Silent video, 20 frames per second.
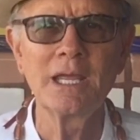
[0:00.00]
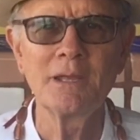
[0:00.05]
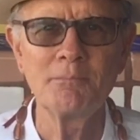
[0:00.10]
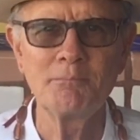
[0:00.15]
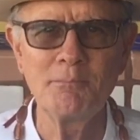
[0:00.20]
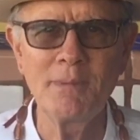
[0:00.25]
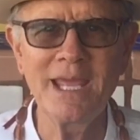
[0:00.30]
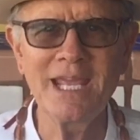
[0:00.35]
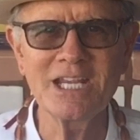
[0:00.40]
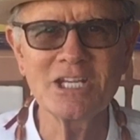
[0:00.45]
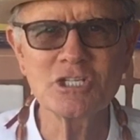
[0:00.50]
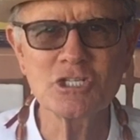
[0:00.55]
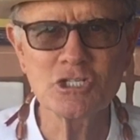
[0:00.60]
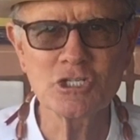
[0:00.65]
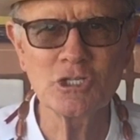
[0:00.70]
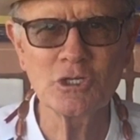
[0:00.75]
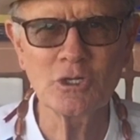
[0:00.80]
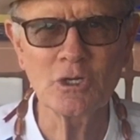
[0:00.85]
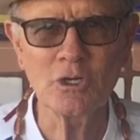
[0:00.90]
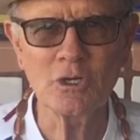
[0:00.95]
make
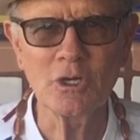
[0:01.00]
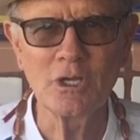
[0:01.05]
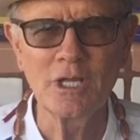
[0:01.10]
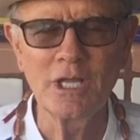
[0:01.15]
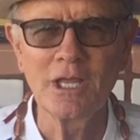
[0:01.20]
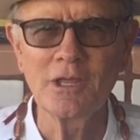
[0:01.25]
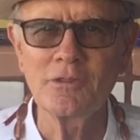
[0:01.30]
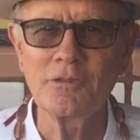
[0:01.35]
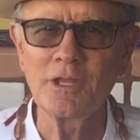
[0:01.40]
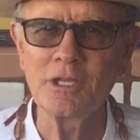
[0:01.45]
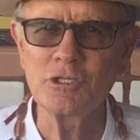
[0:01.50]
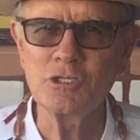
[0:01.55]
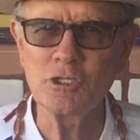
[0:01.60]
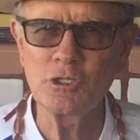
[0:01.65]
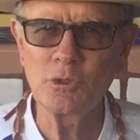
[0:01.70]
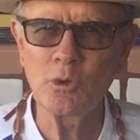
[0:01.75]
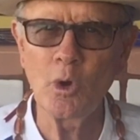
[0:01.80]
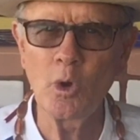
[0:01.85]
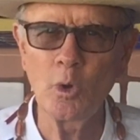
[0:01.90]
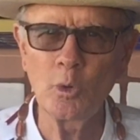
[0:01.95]
sure that
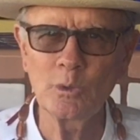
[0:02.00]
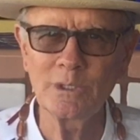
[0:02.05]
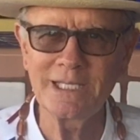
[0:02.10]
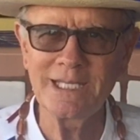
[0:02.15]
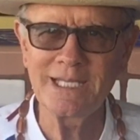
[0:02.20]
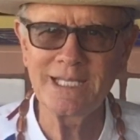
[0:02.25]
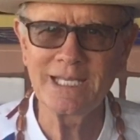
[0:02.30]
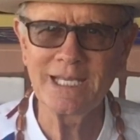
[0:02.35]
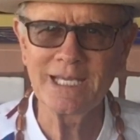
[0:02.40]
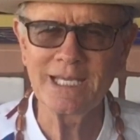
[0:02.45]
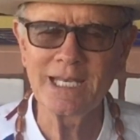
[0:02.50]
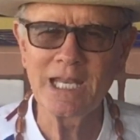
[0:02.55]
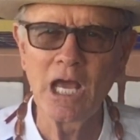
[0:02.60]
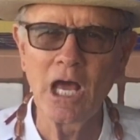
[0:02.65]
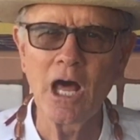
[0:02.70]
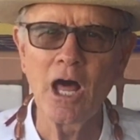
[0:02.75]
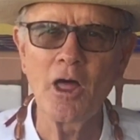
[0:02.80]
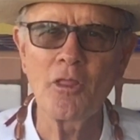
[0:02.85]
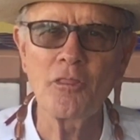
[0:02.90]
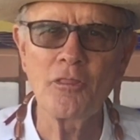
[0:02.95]
you only get
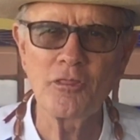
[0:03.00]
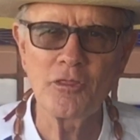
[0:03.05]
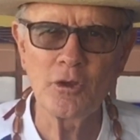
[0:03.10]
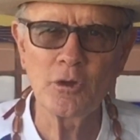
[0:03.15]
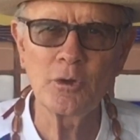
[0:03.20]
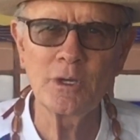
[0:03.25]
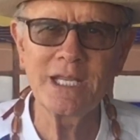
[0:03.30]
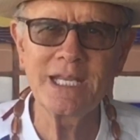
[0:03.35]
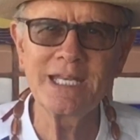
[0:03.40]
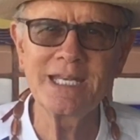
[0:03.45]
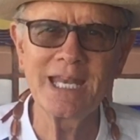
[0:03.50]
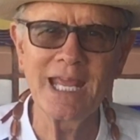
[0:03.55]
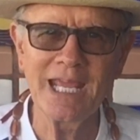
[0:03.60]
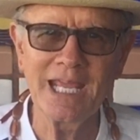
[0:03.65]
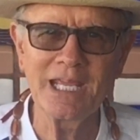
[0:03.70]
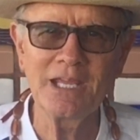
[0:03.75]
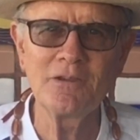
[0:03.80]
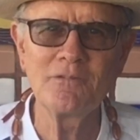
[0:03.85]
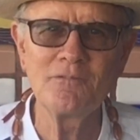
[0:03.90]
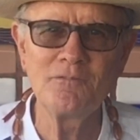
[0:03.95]
a
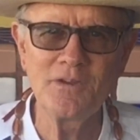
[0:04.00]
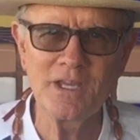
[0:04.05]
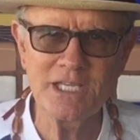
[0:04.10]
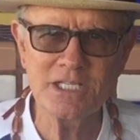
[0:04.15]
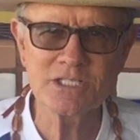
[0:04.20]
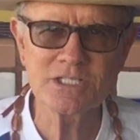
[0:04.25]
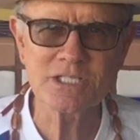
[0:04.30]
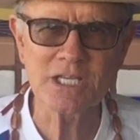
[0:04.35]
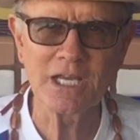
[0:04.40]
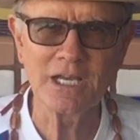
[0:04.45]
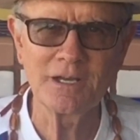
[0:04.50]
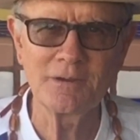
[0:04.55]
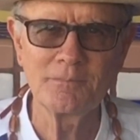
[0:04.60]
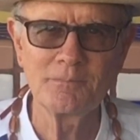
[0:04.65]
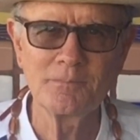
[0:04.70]
30-day visa,